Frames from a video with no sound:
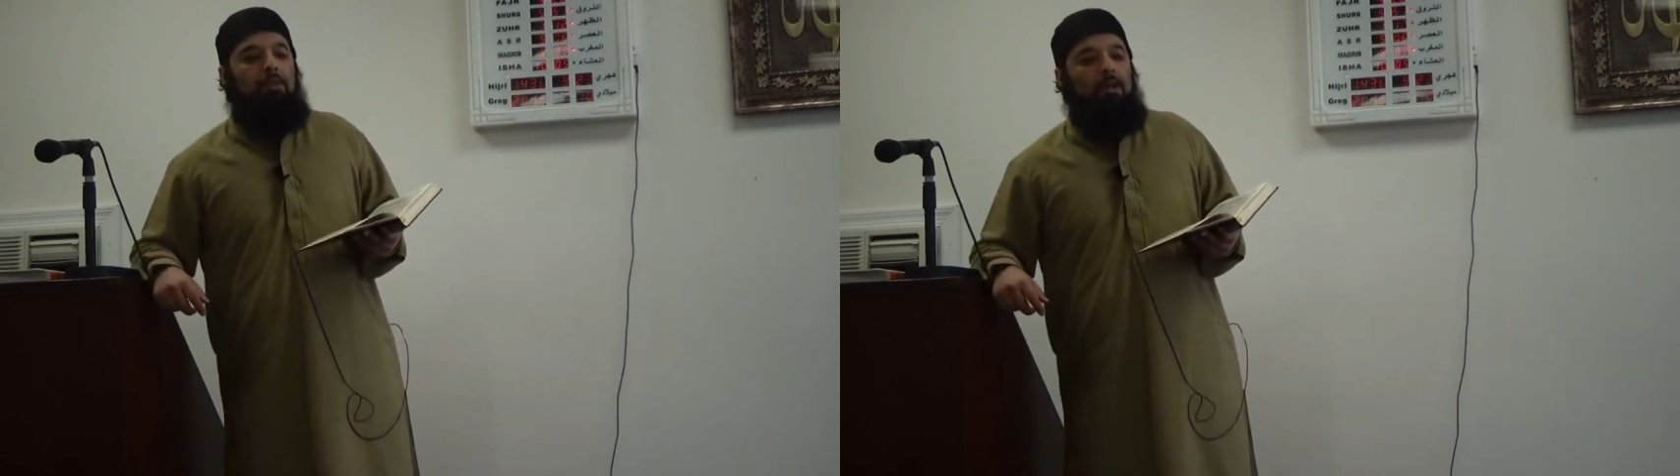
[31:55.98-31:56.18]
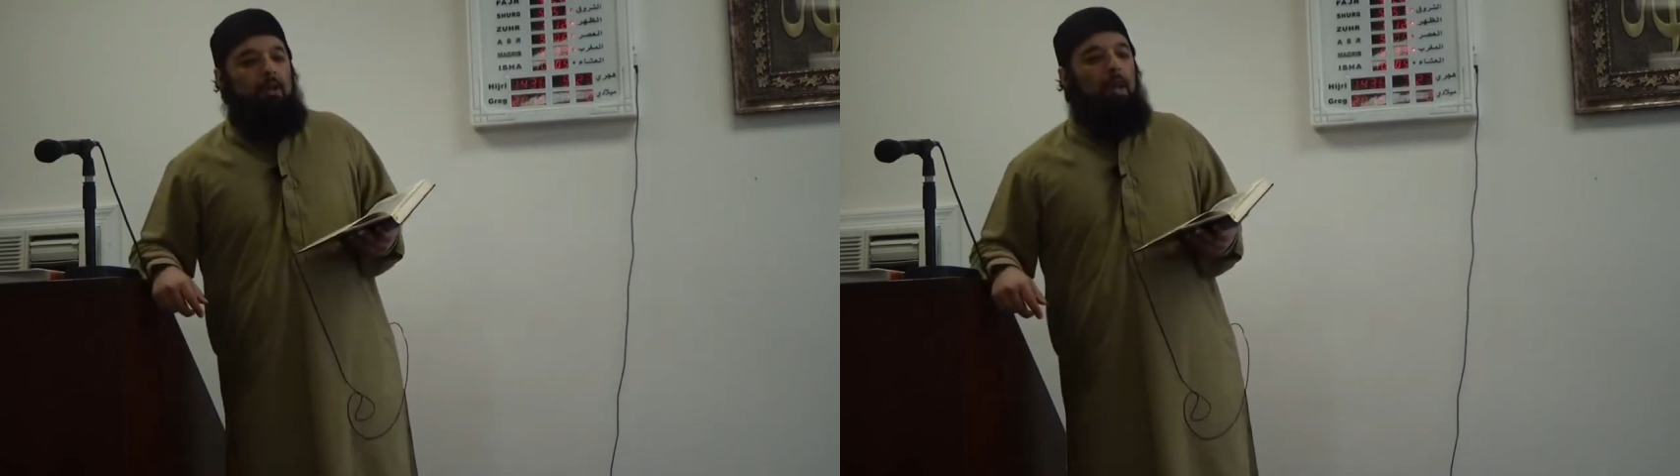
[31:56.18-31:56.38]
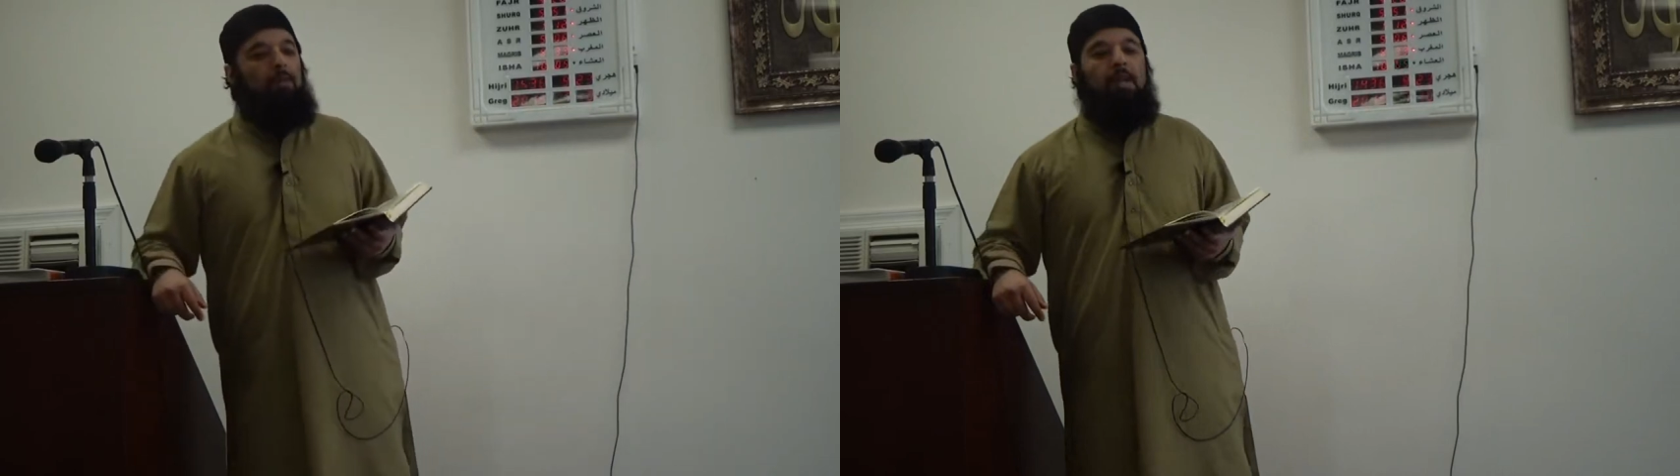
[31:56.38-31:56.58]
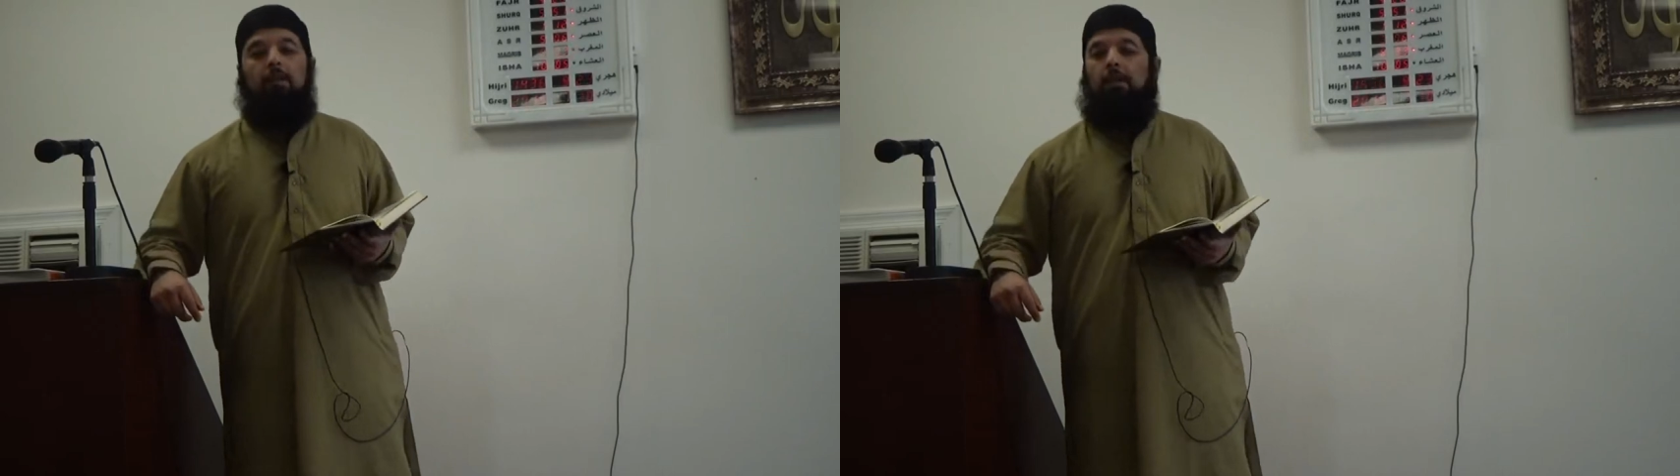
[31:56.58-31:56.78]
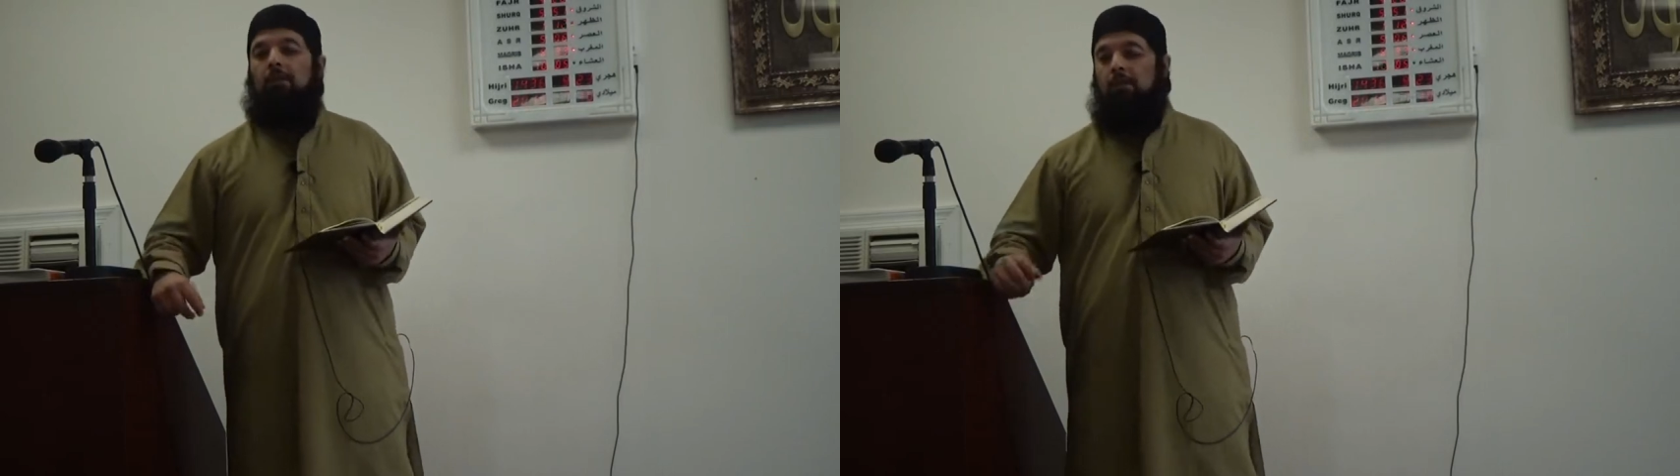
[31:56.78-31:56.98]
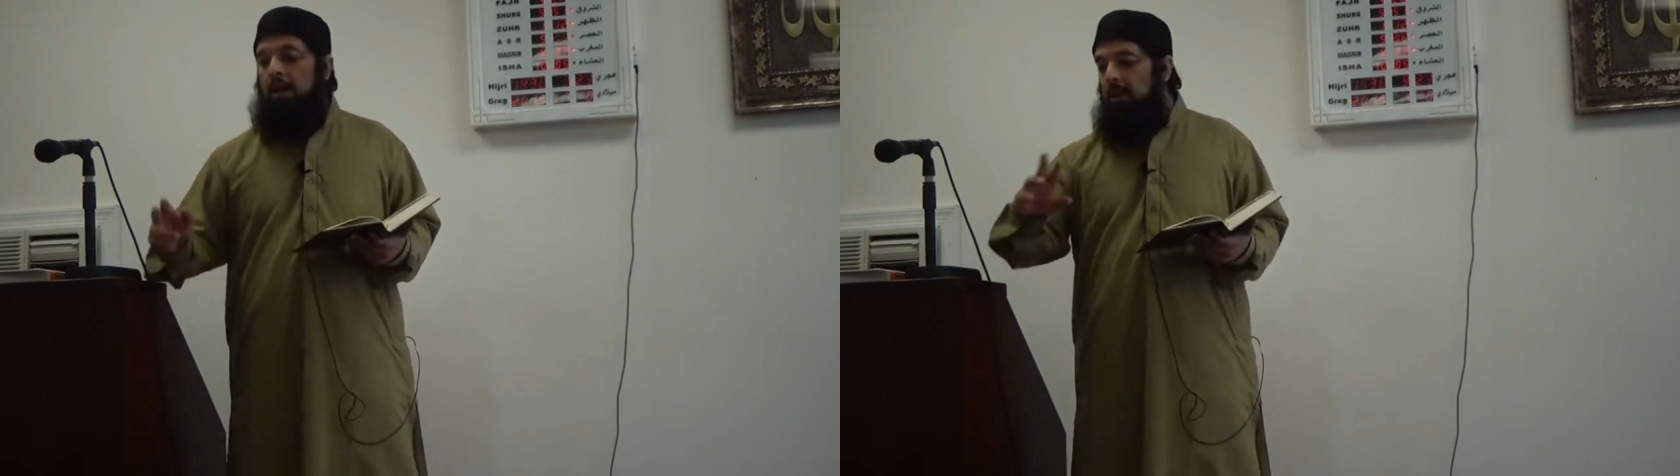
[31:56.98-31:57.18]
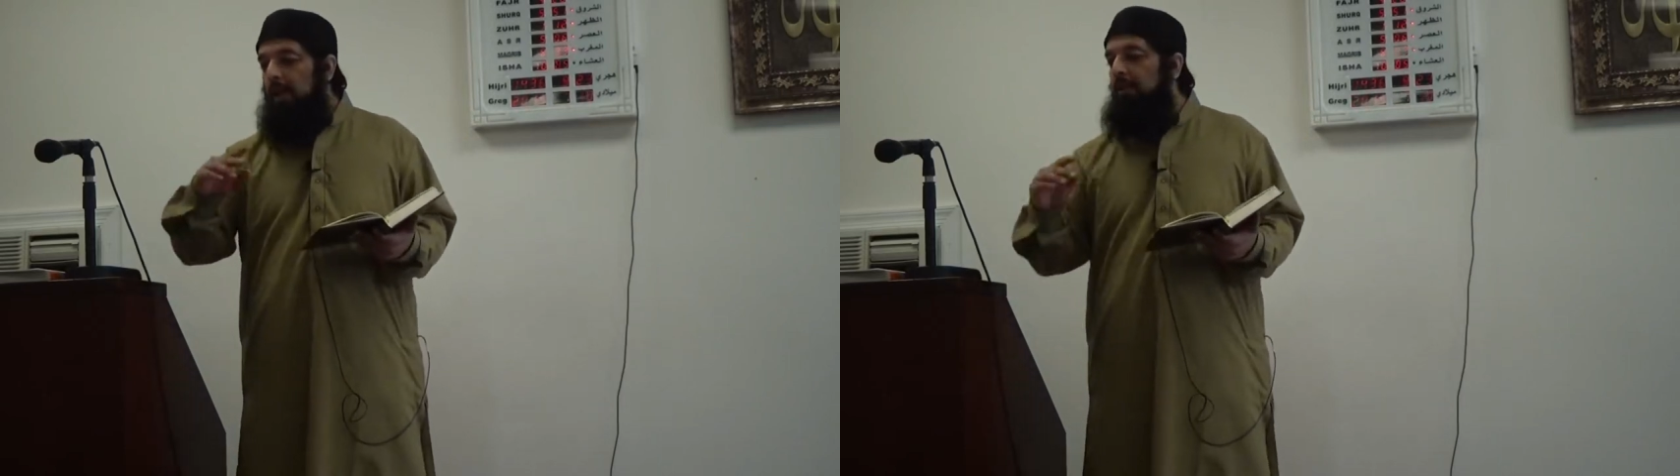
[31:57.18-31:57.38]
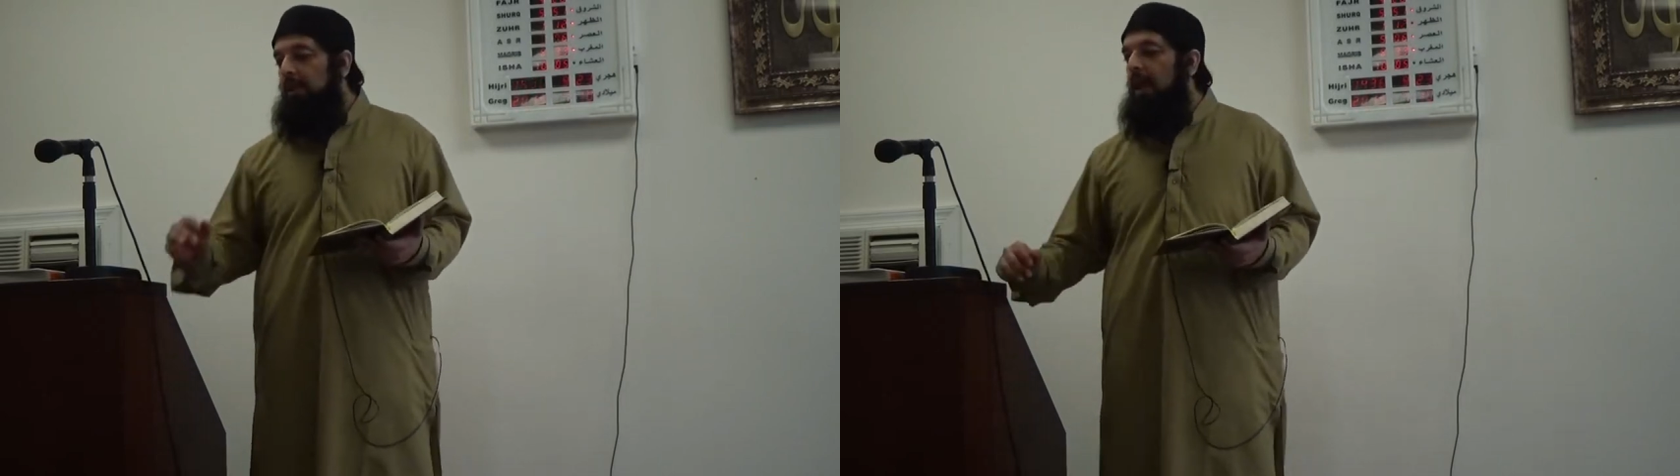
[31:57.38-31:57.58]
at that time in England, not
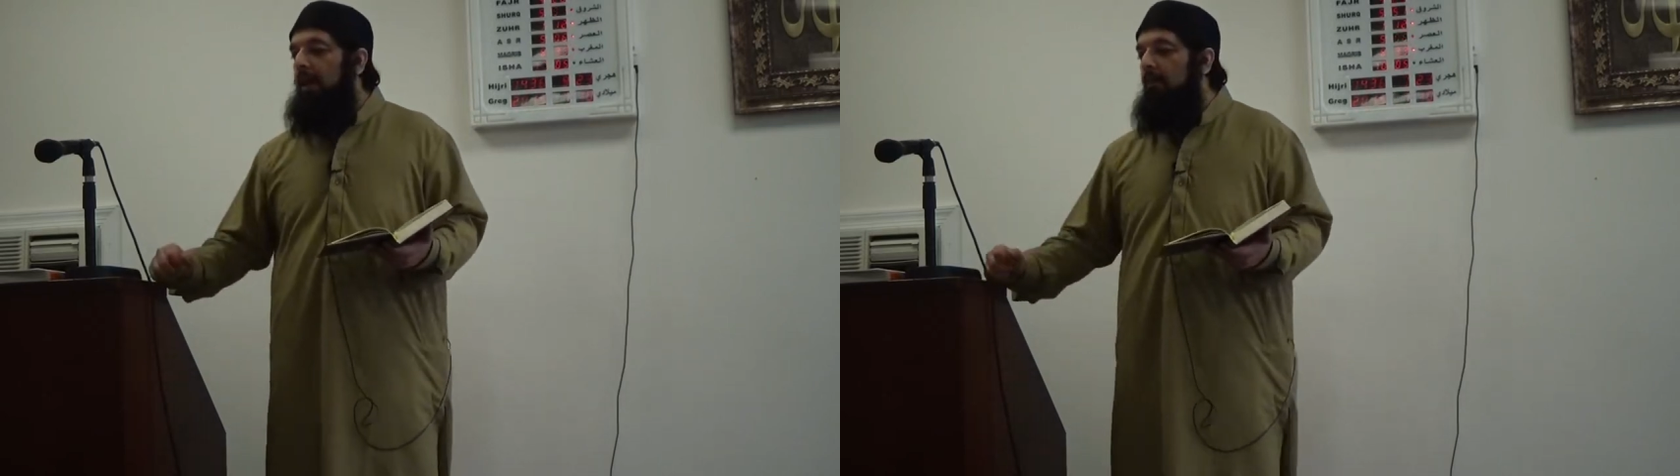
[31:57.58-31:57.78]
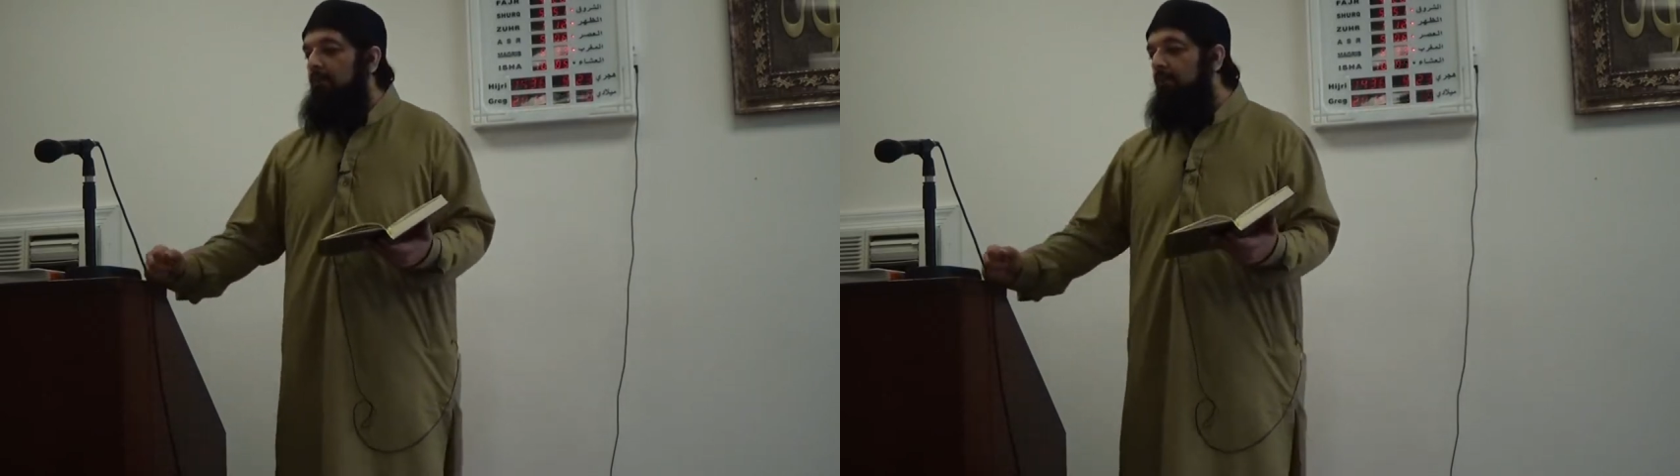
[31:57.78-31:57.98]
like today,